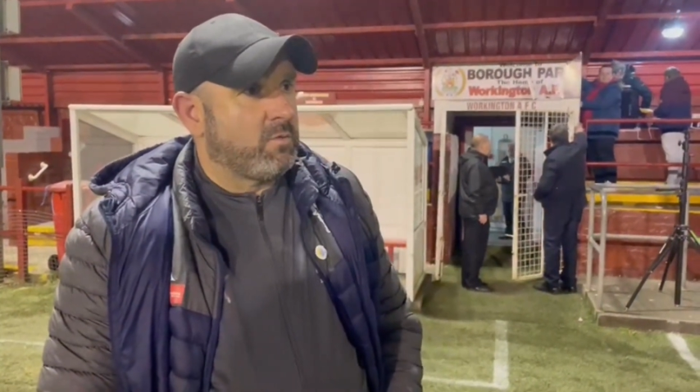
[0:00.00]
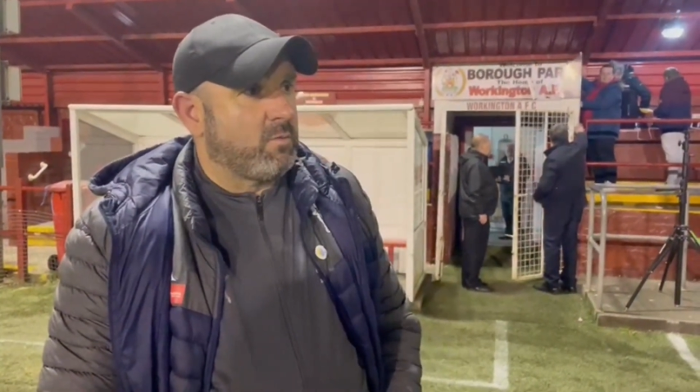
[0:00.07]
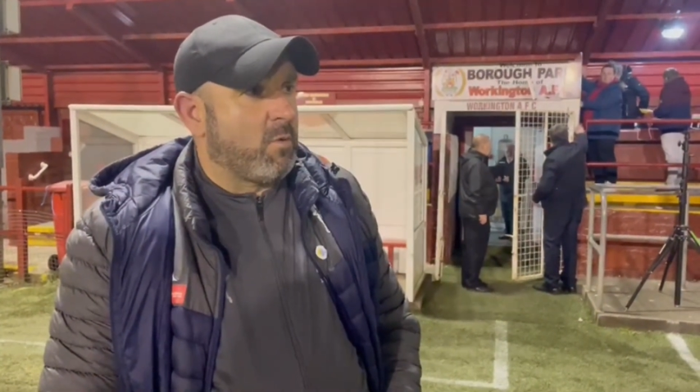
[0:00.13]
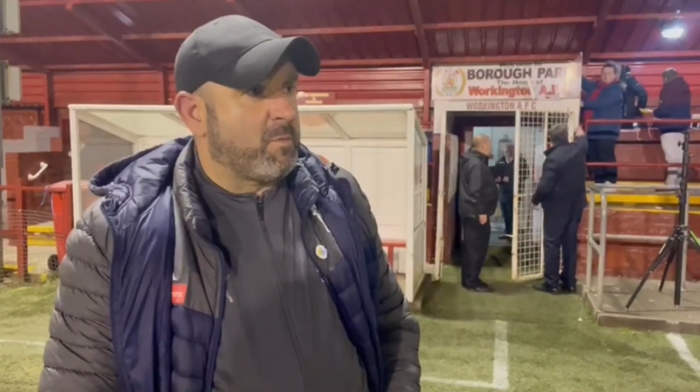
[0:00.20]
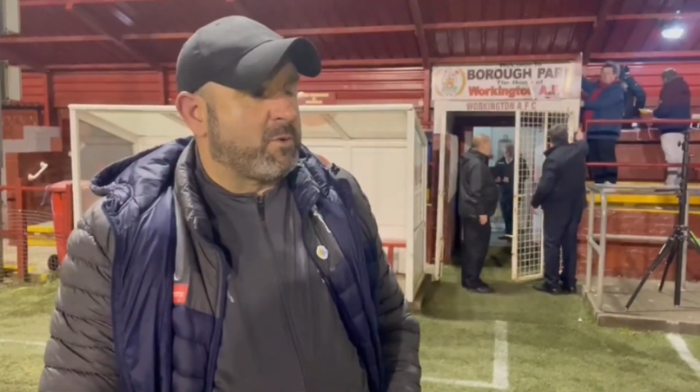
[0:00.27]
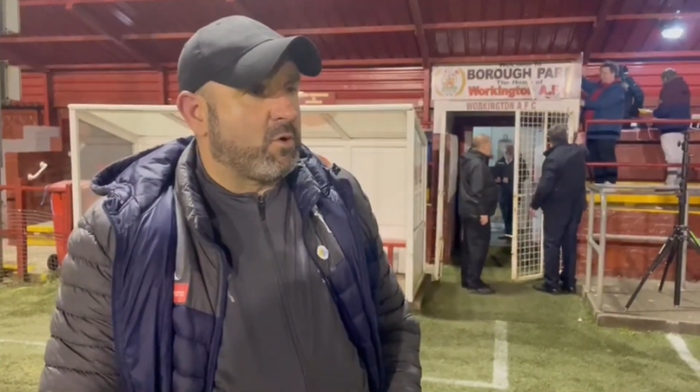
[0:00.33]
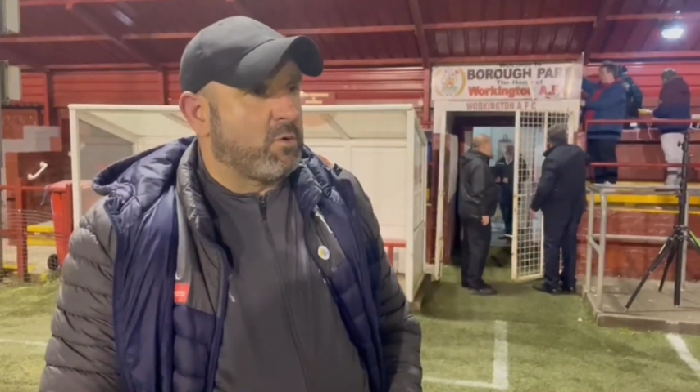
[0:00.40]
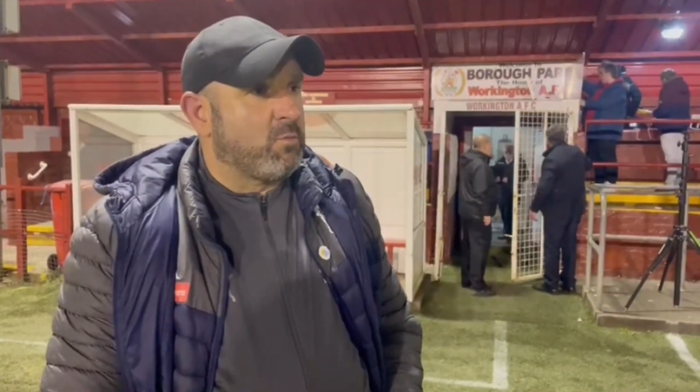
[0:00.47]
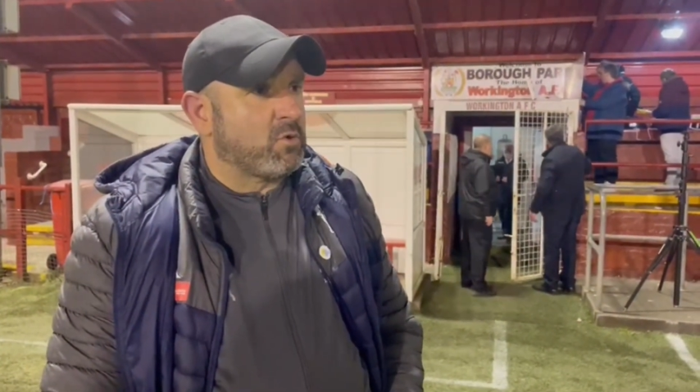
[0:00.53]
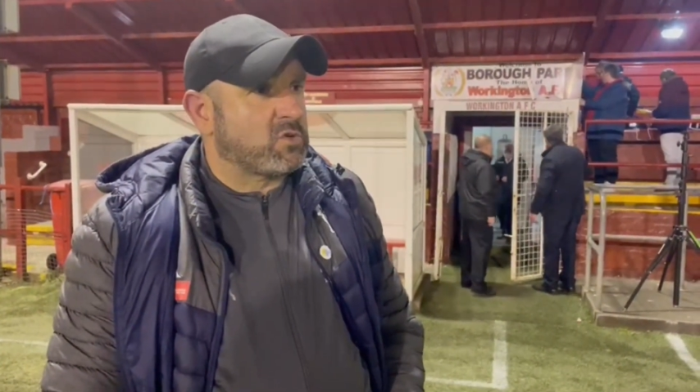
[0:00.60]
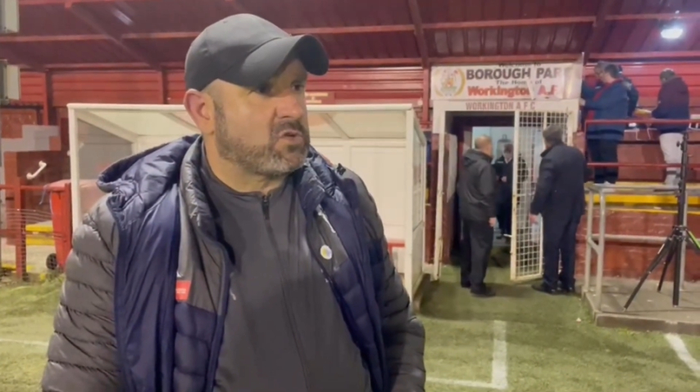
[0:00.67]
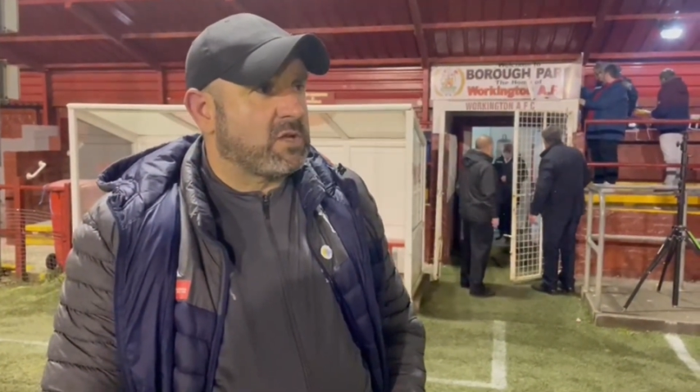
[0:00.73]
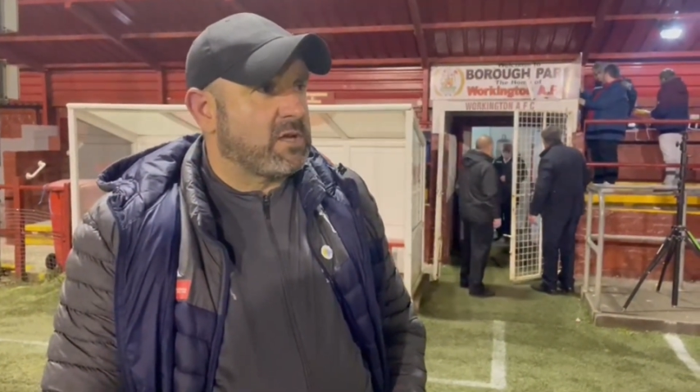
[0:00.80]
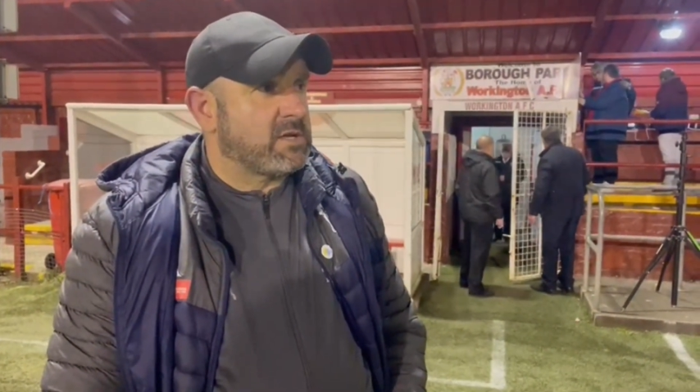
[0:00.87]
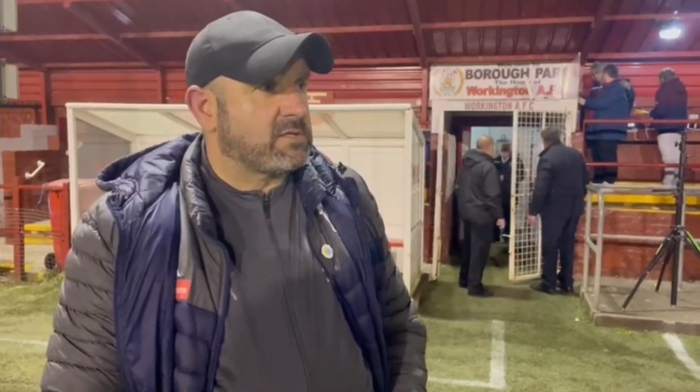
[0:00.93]
Won't be doing much
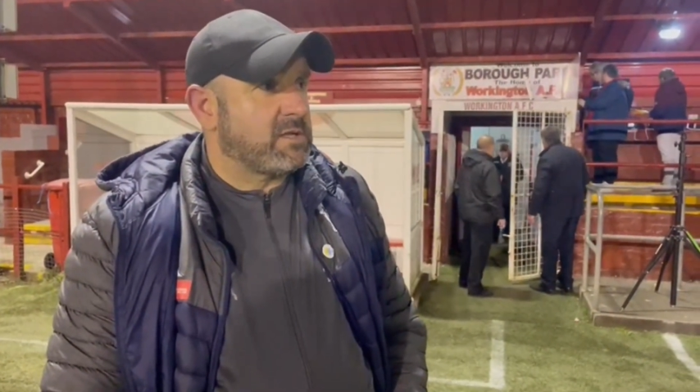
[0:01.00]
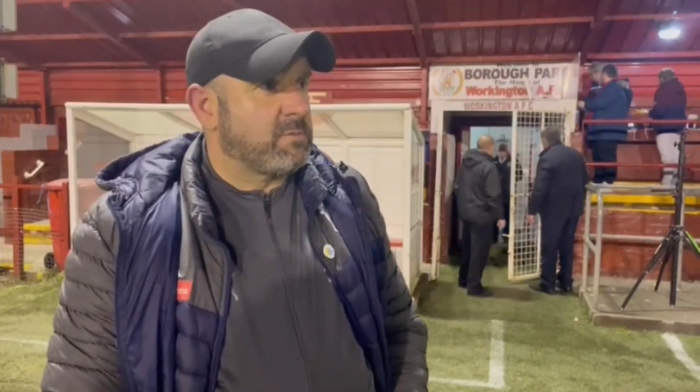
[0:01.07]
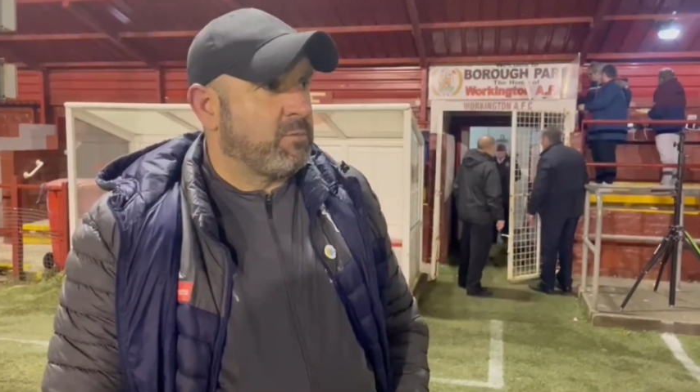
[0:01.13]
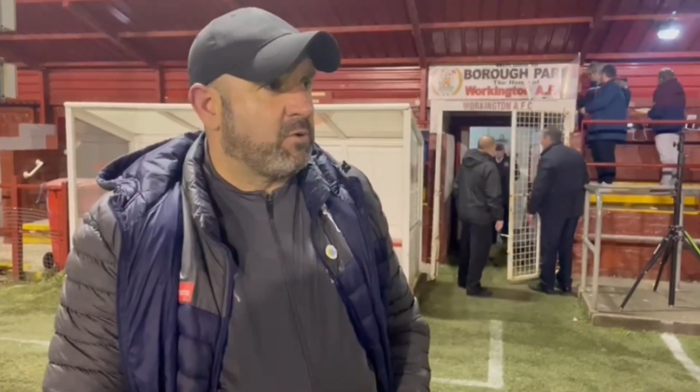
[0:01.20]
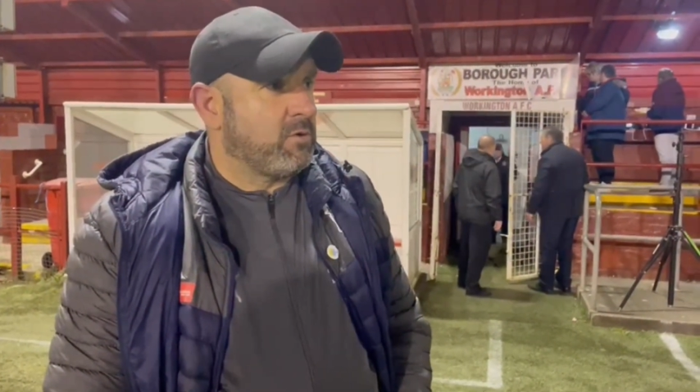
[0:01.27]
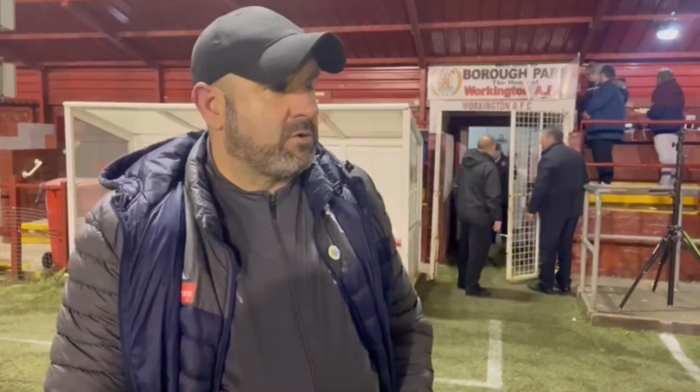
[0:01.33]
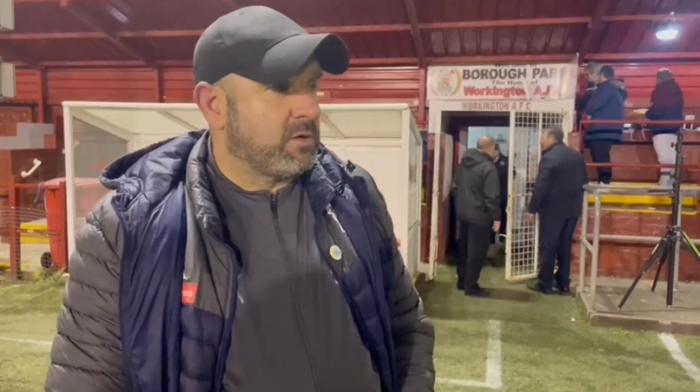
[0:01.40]
Thursday, but